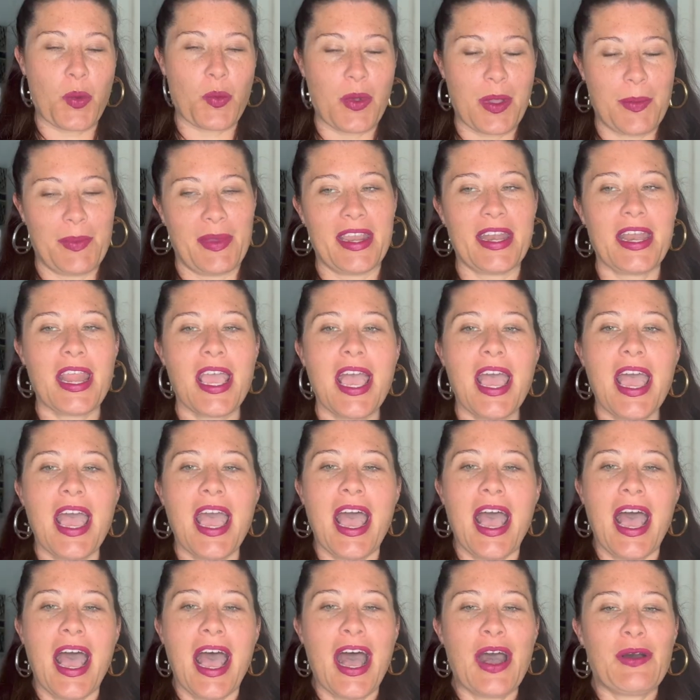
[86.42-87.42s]
women.
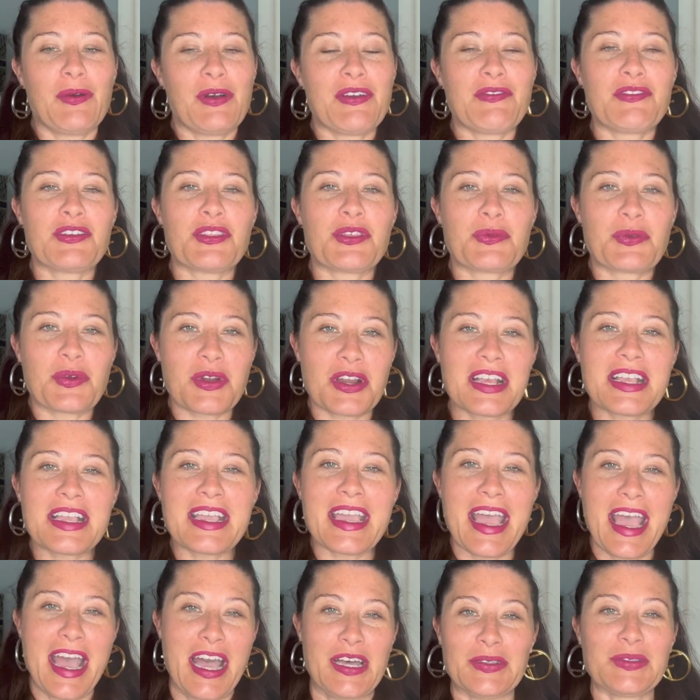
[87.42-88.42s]
However, there were
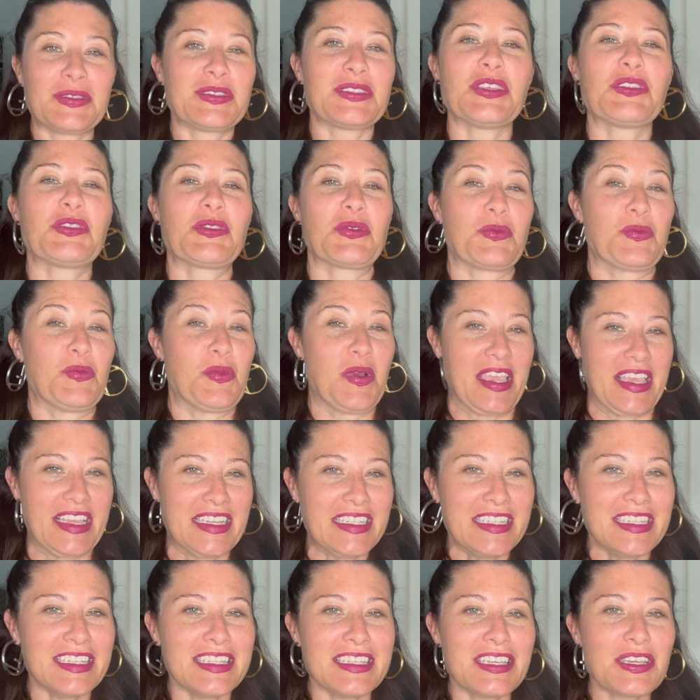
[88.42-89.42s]
accounts that the
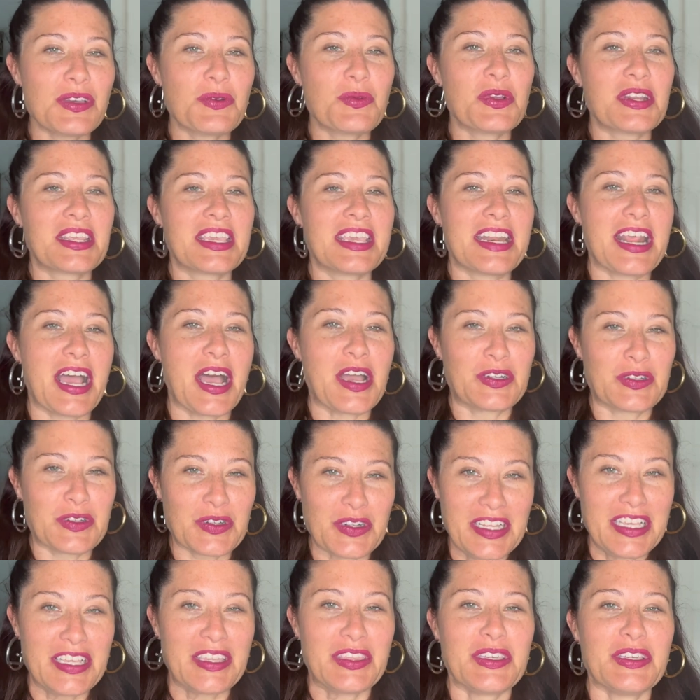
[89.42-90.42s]
wind would get
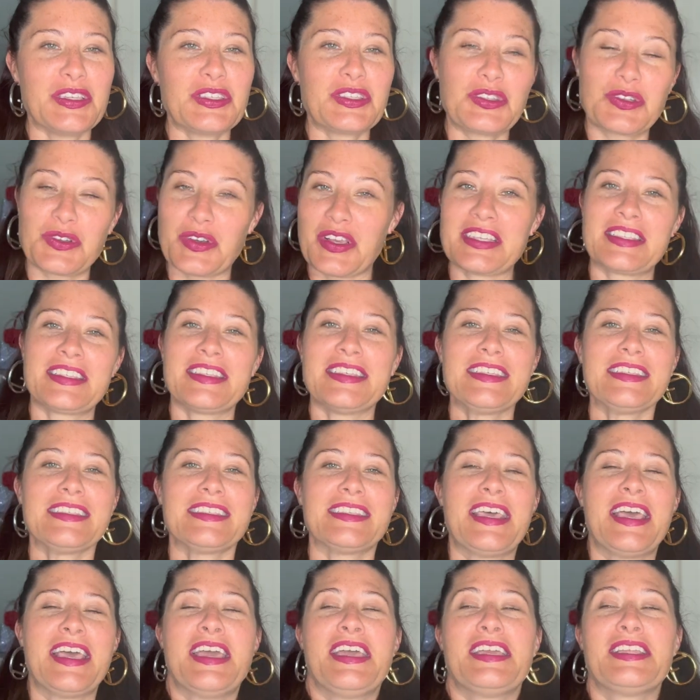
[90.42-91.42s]
underneath these
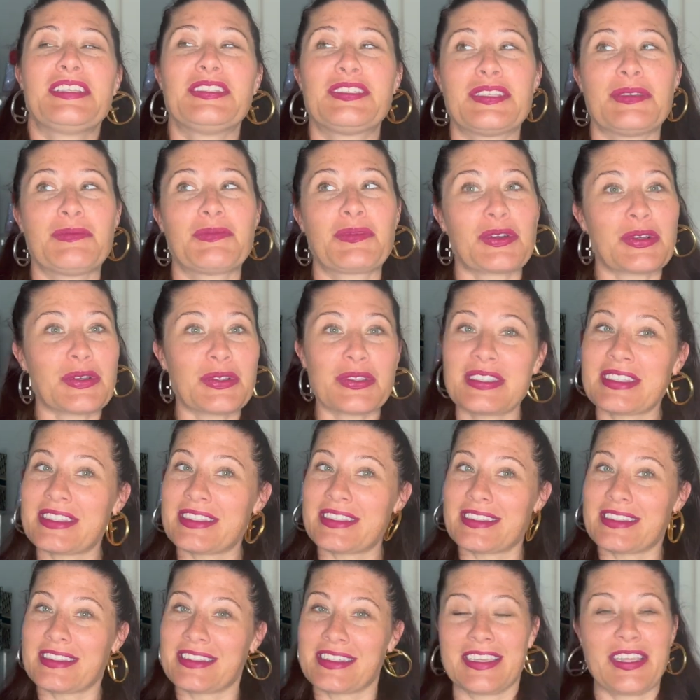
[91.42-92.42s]
dresses and some girls
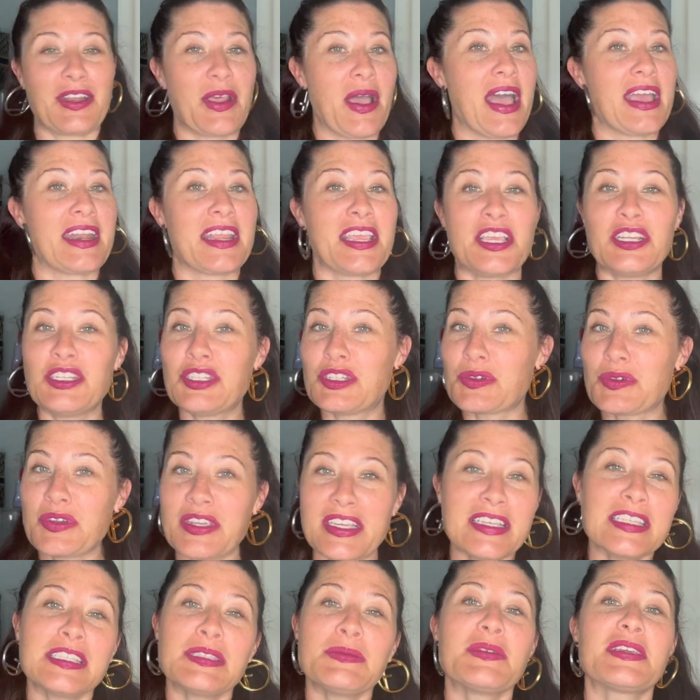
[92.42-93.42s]
you know, had
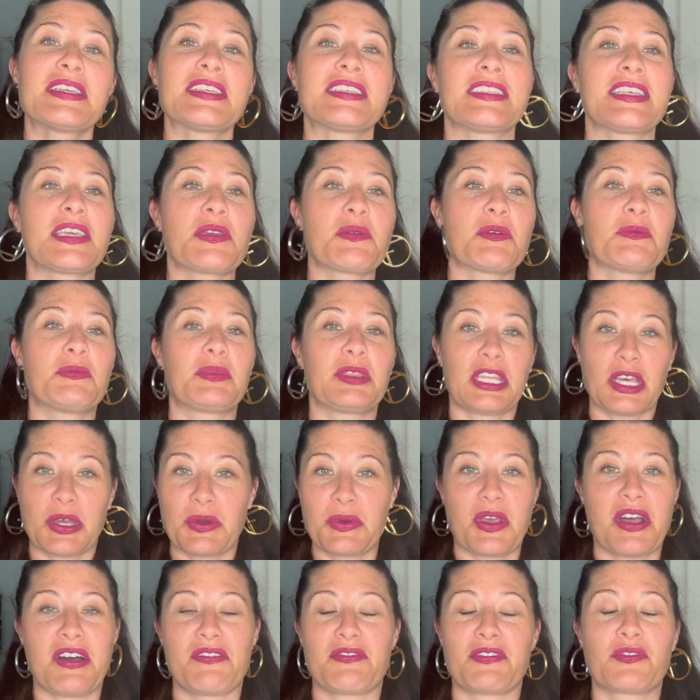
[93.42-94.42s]
injuries because they were
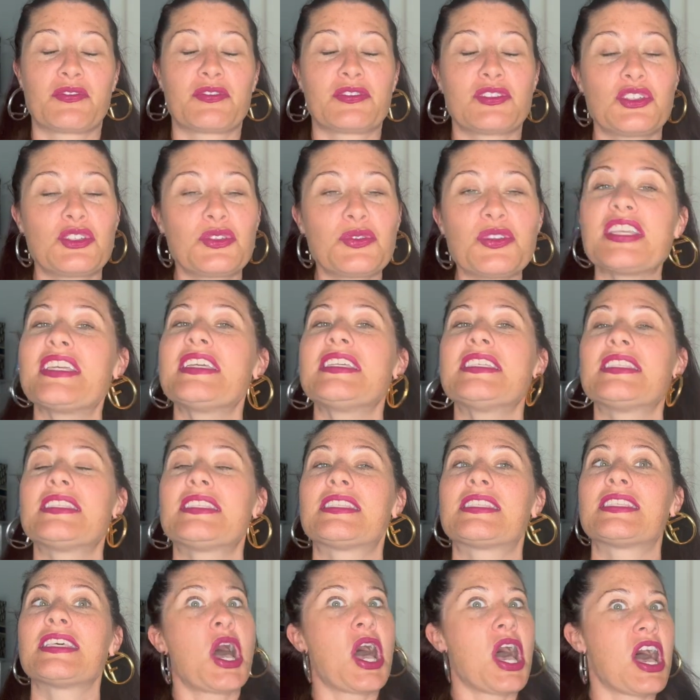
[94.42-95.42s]
blown off of
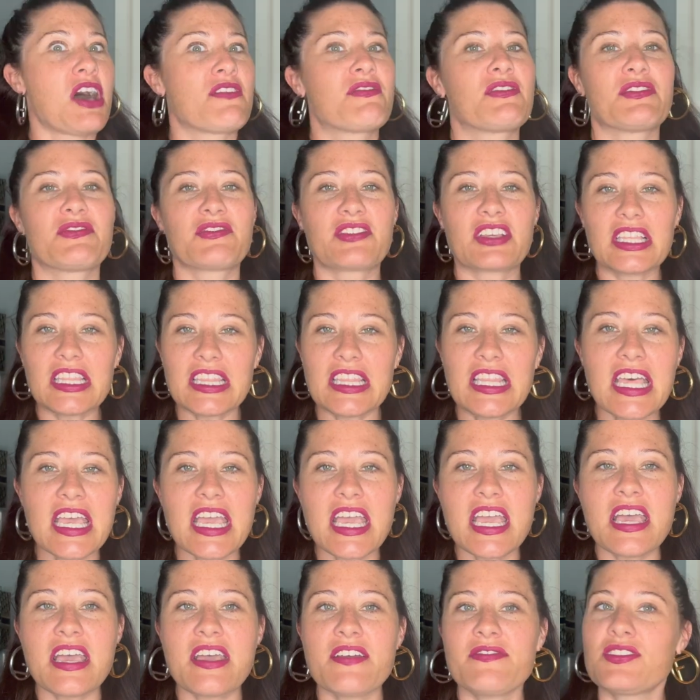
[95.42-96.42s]
streets off of
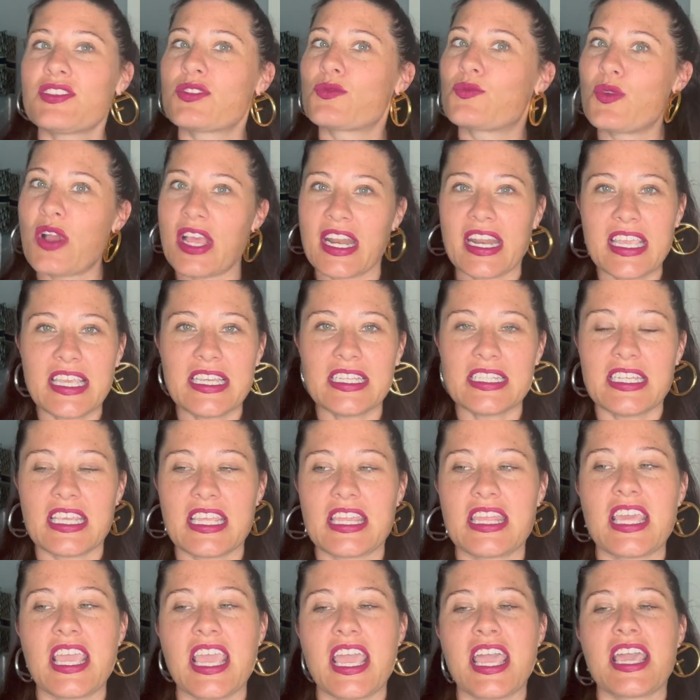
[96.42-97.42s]
cliffs, running into
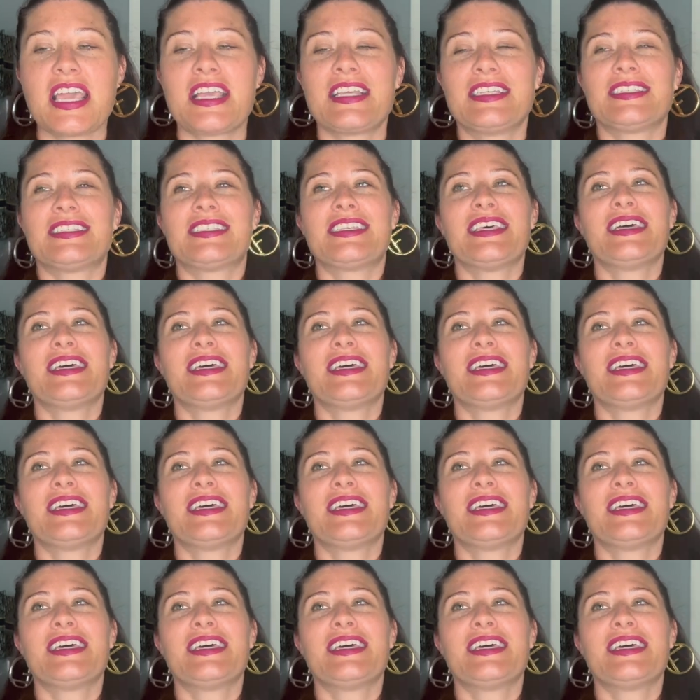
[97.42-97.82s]
things.